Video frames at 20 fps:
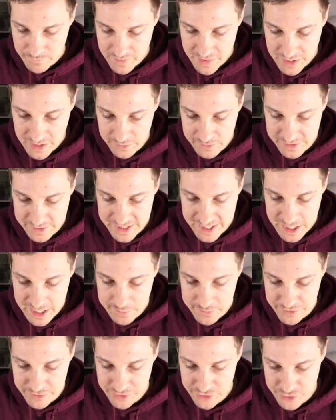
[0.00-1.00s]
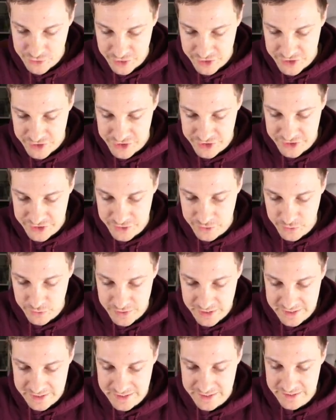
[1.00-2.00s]
how the game is structured and all
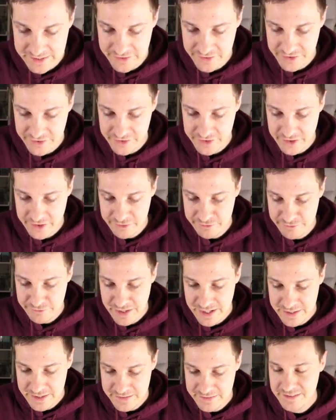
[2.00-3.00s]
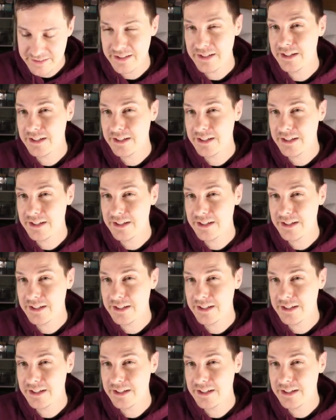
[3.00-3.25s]
that kind of stuff. And